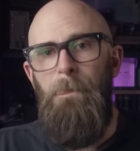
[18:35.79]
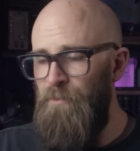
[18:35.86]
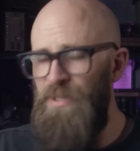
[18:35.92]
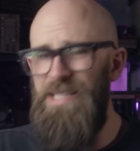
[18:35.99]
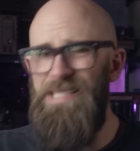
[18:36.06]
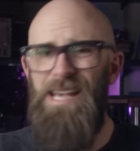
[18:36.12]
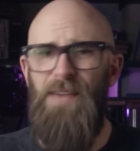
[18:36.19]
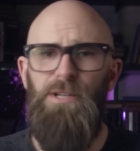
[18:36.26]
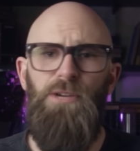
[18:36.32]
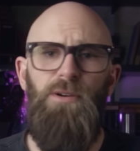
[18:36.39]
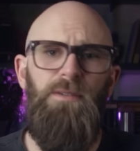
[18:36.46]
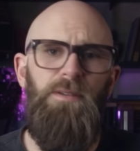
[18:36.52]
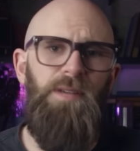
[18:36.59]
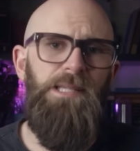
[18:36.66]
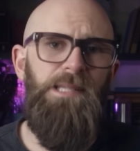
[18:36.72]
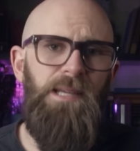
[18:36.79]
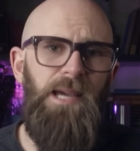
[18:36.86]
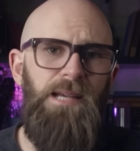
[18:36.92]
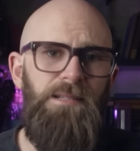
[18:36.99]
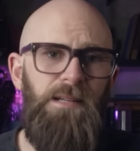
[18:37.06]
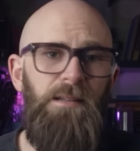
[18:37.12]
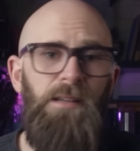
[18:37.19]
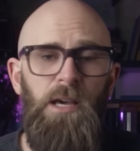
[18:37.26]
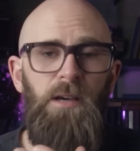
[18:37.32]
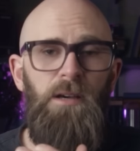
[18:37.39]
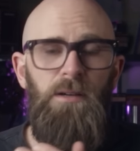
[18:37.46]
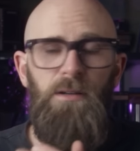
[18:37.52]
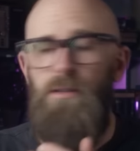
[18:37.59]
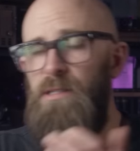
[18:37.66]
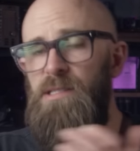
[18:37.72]
But this avenue of investigation
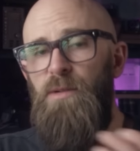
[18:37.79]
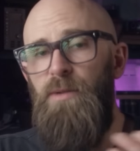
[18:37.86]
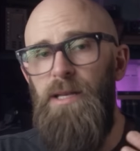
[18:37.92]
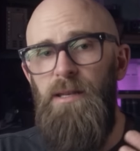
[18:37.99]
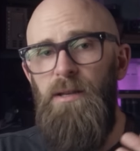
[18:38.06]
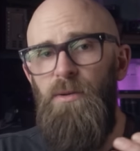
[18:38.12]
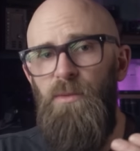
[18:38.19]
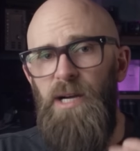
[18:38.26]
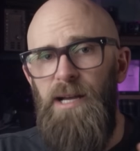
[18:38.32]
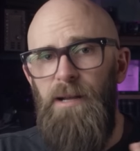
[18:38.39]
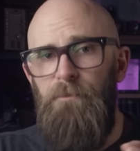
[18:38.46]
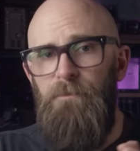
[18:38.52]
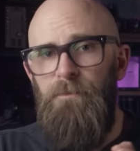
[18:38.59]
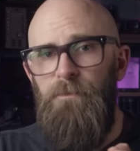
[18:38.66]
also went nowhere.